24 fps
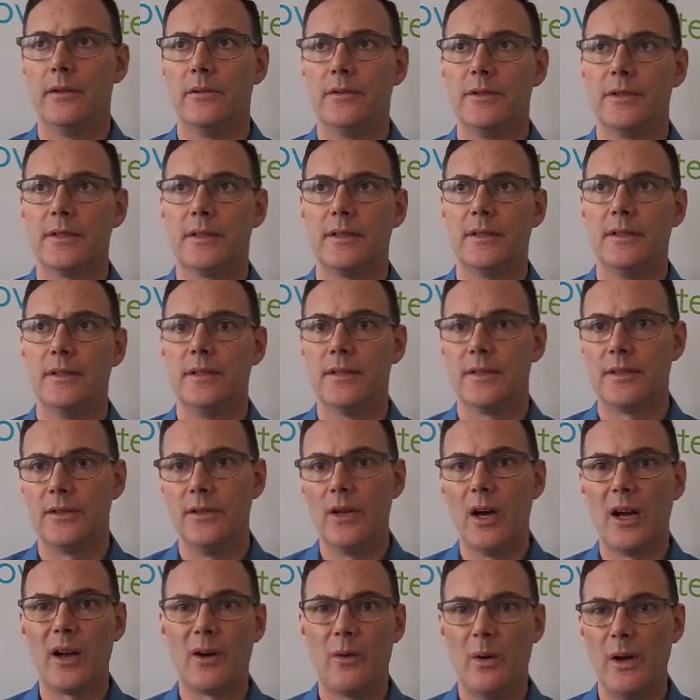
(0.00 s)
just
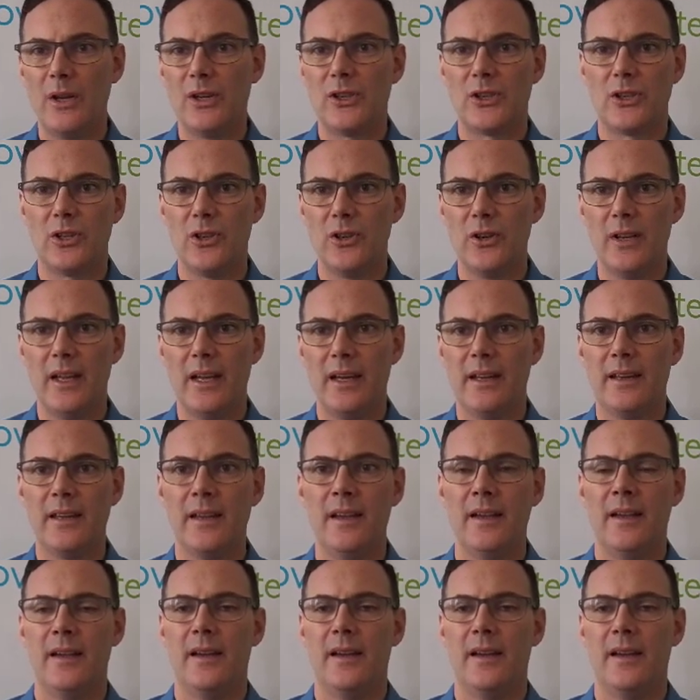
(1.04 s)
not quite sure yet.